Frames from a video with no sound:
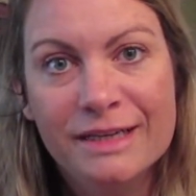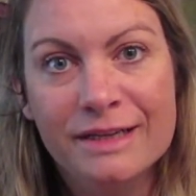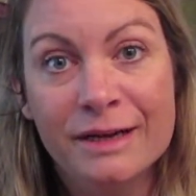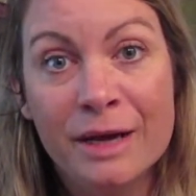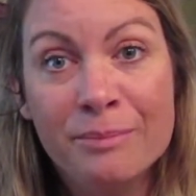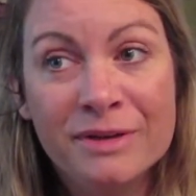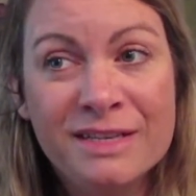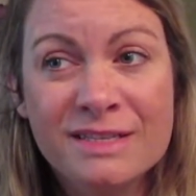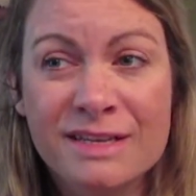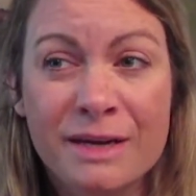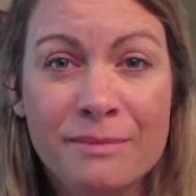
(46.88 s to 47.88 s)
that
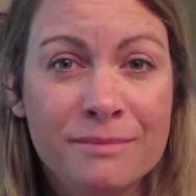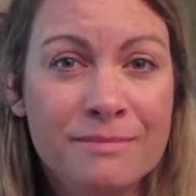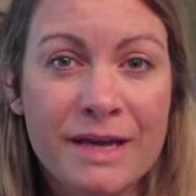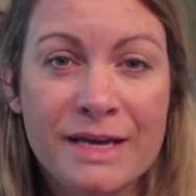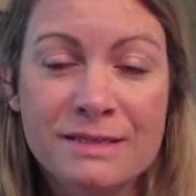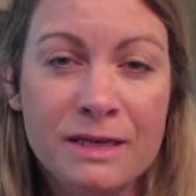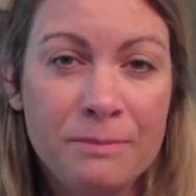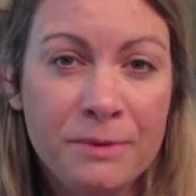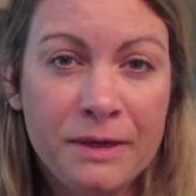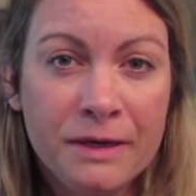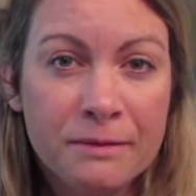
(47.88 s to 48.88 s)
companies like S A
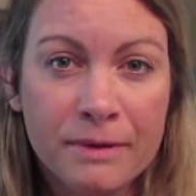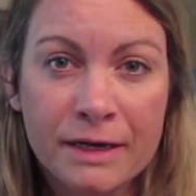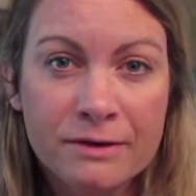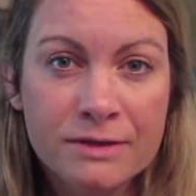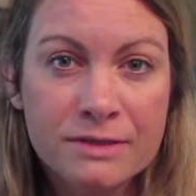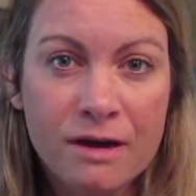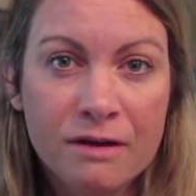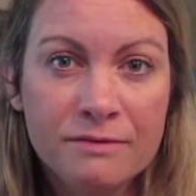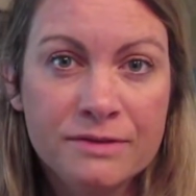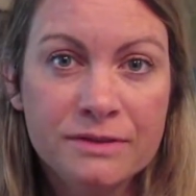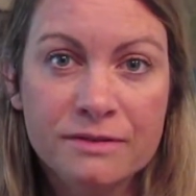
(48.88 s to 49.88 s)
P and
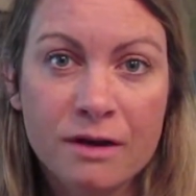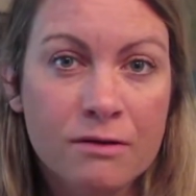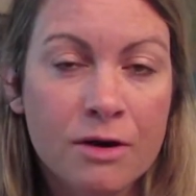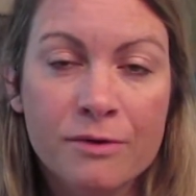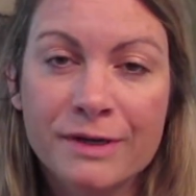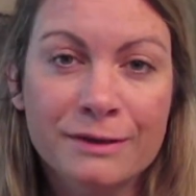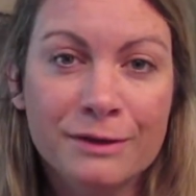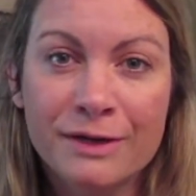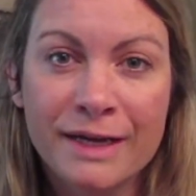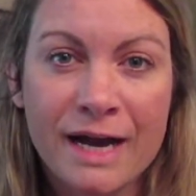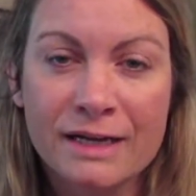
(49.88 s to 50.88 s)
Microsoft are already
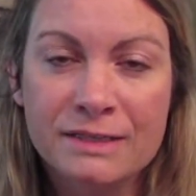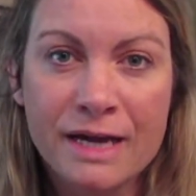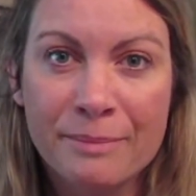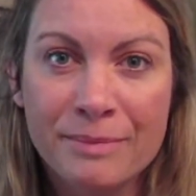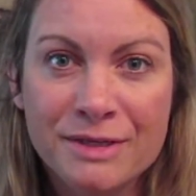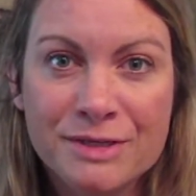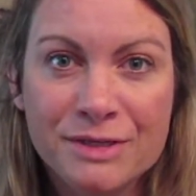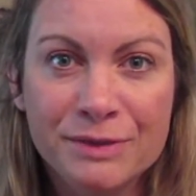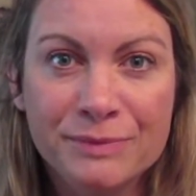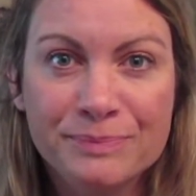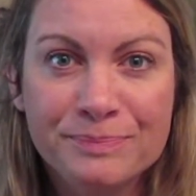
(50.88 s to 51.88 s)
learning how to tap
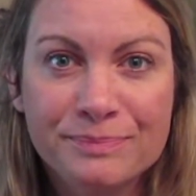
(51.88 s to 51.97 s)
into.